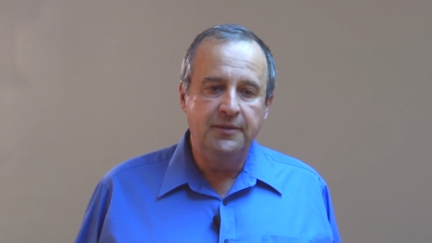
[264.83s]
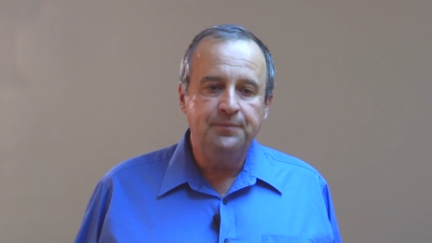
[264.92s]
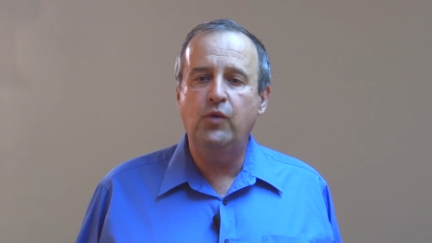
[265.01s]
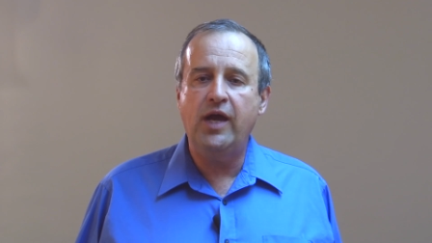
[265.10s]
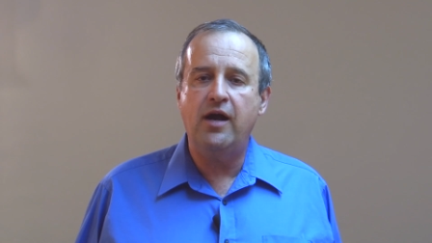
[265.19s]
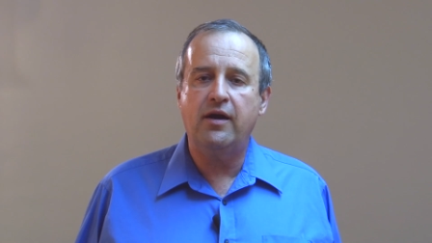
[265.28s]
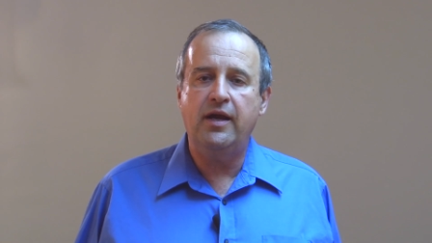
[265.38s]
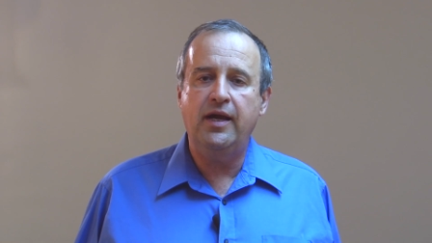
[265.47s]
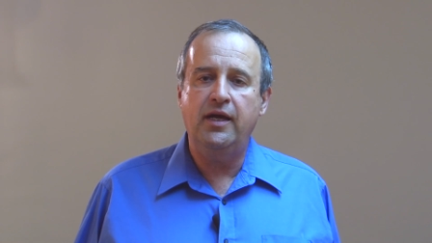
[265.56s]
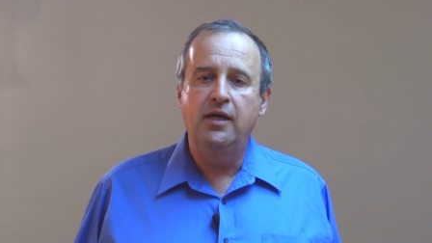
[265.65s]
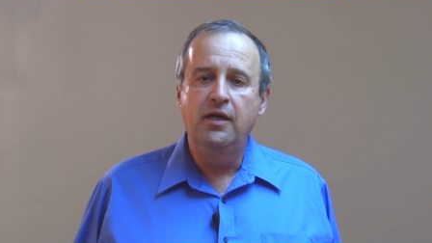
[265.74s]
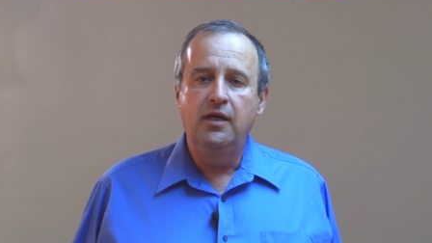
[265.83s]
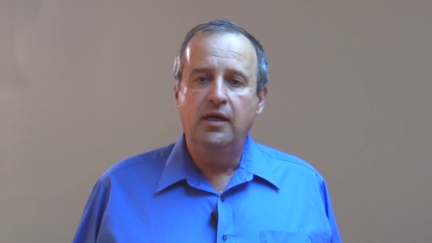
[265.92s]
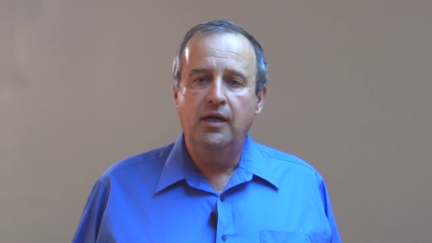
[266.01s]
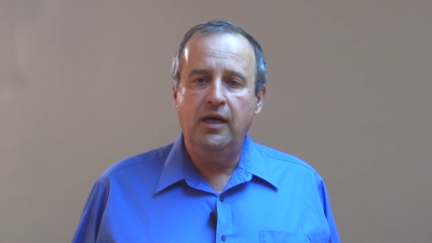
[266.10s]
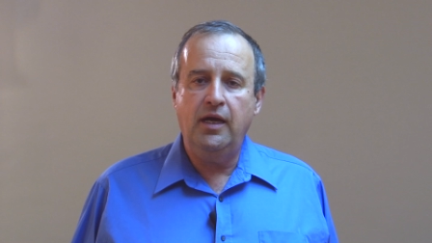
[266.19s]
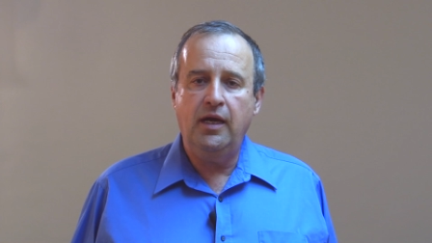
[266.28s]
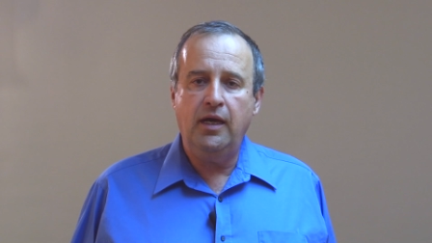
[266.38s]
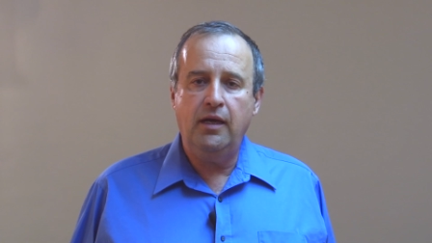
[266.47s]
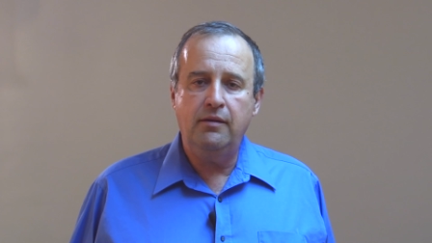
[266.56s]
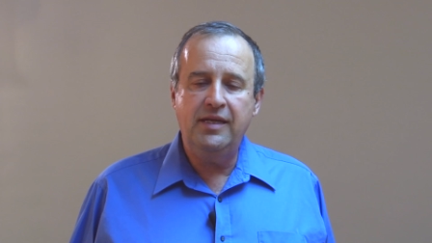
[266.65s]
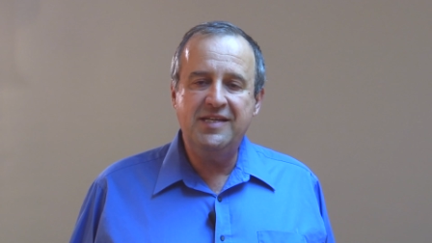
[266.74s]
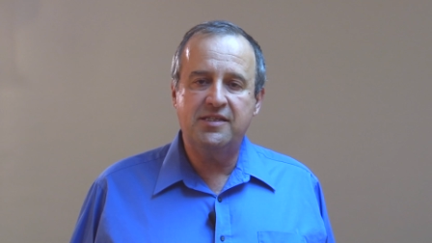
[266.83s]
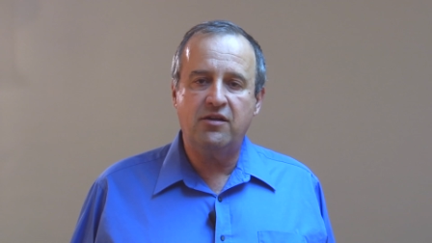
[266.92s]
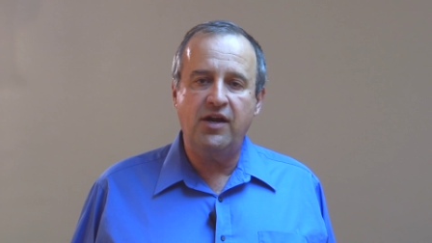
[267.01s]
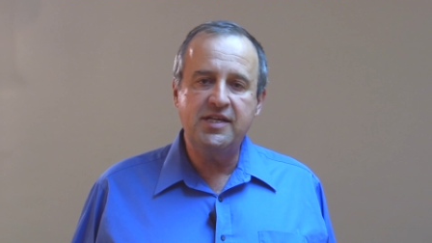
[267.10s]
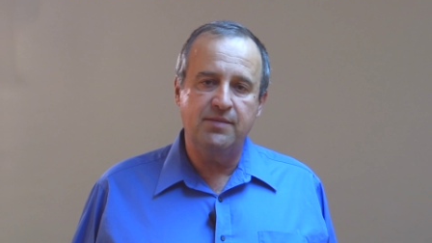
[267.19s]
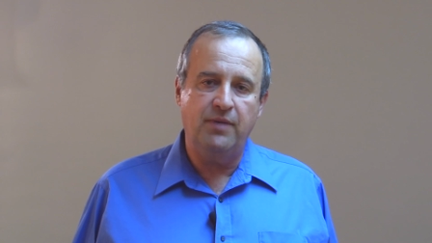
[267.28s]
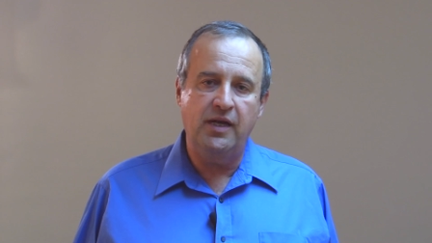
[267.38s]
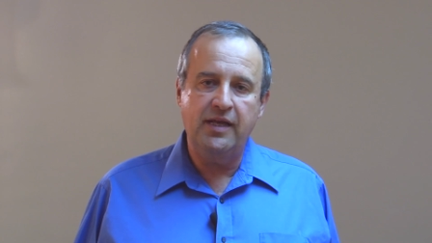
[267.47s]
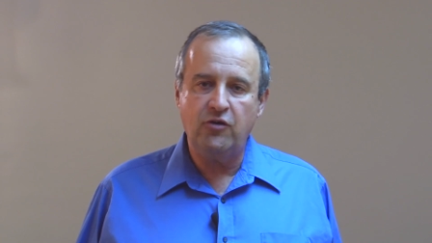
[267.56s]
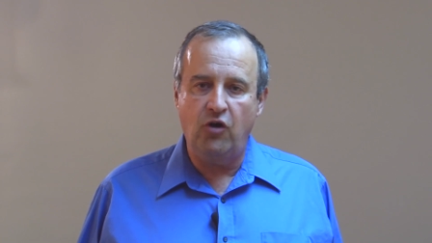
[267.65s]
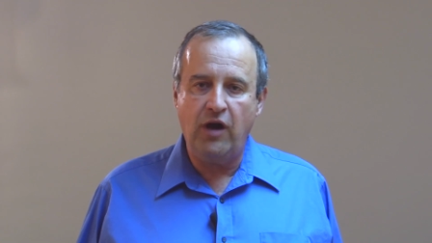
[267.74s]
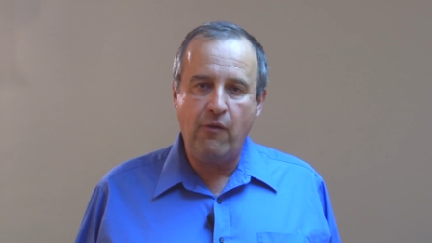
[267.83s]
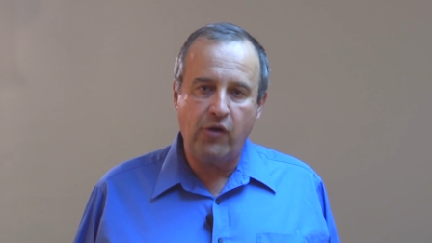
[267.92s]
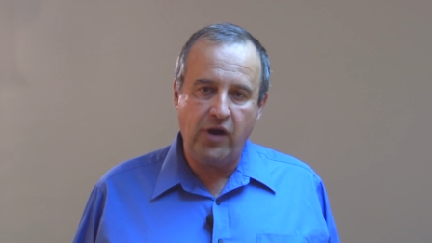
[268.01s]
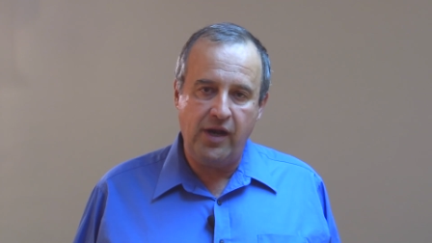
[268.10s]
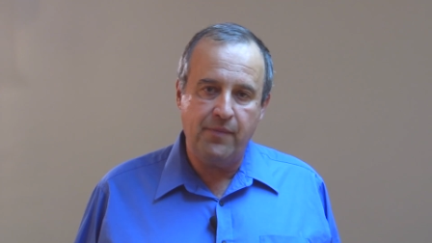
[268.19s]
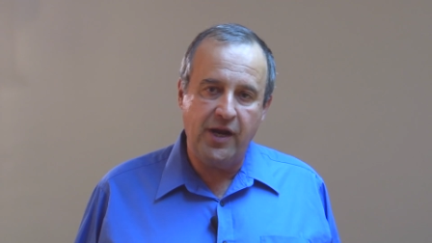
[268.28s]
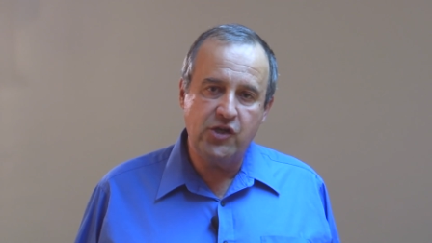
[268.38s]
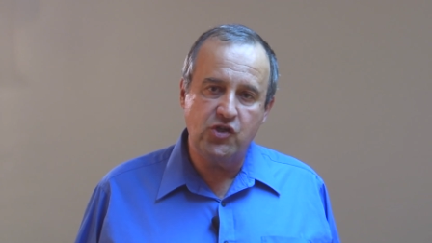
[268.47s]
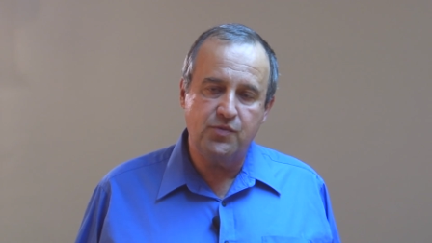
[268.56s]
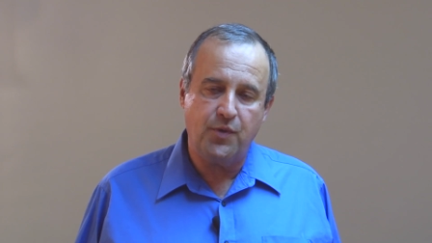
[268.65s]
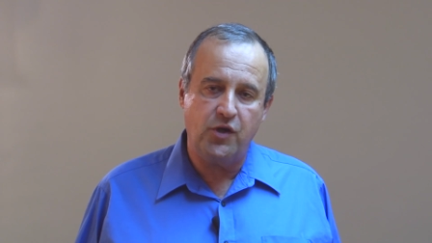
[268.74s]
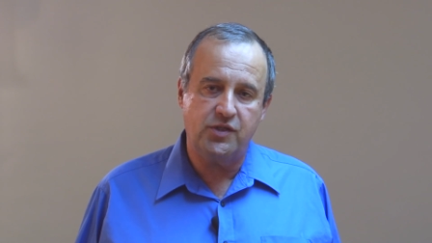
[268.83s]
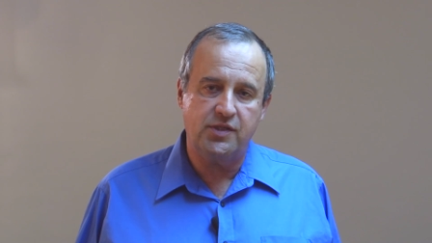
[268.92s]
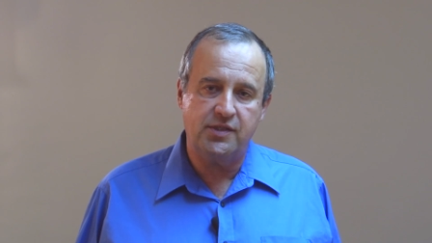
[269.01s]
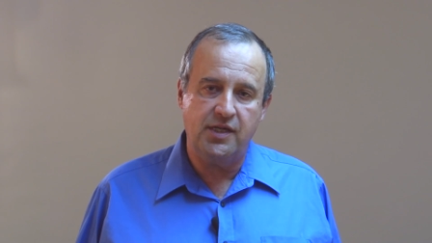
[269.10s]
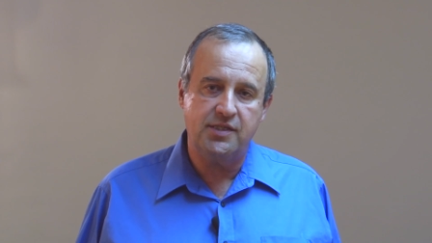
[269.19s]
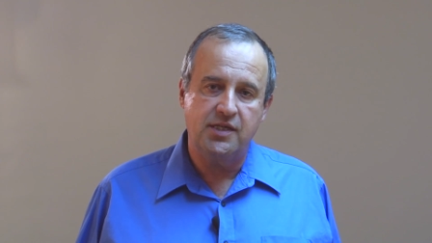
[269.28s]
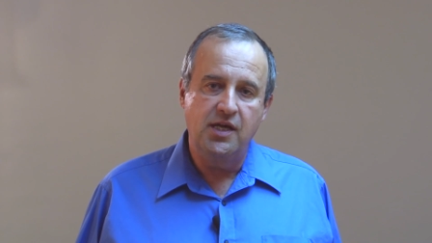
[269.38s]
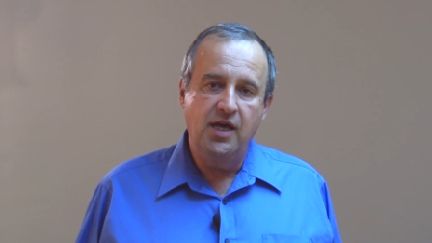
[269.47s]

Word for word: We are uh, NIST traceable at all our calibrations processes